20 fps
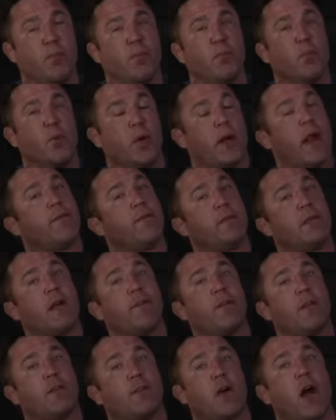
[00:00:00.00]
would have a
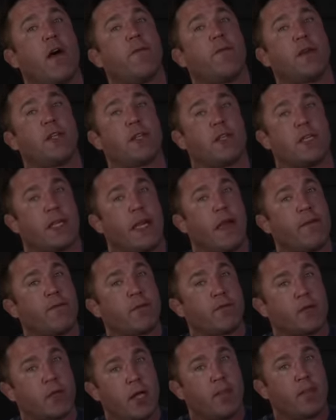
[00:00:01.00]
level of confidence that came
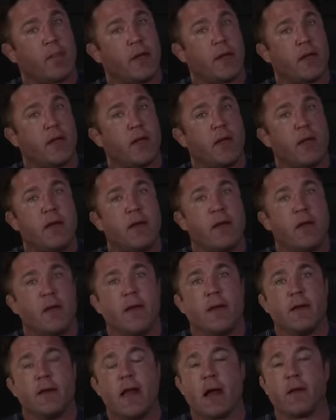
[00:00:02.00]
from something.
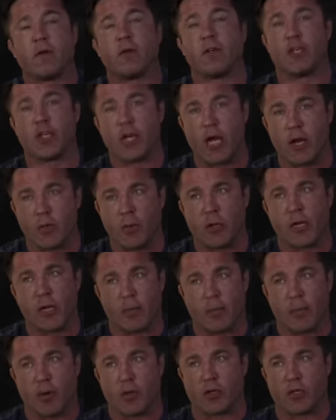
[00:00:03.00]
Now, generally
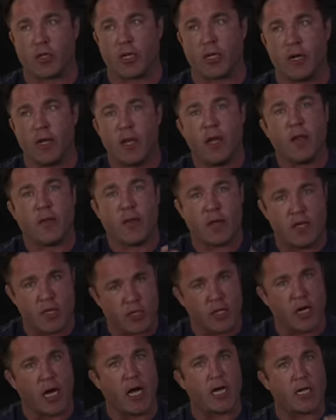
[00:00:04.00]
a person
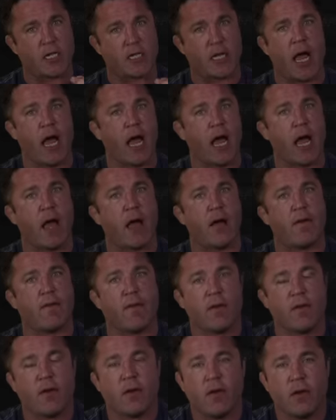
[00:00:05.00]
that does
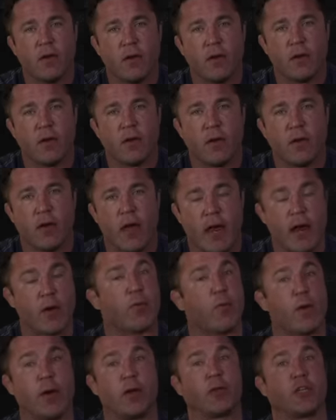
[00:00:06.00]
have a
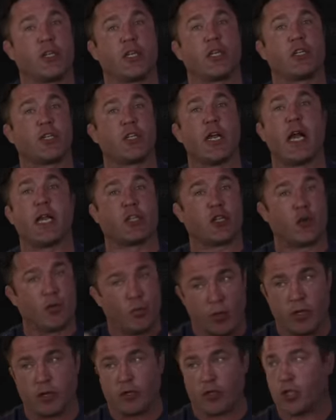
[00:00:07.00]
real success, a
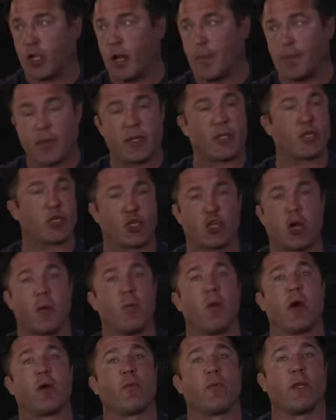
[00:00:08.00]
real something
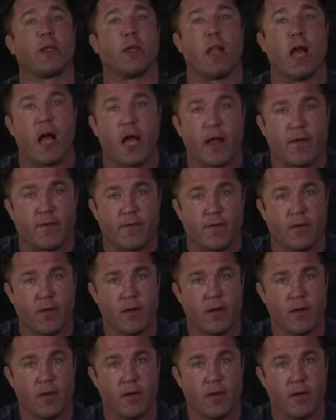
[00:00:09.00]
somewhere in life,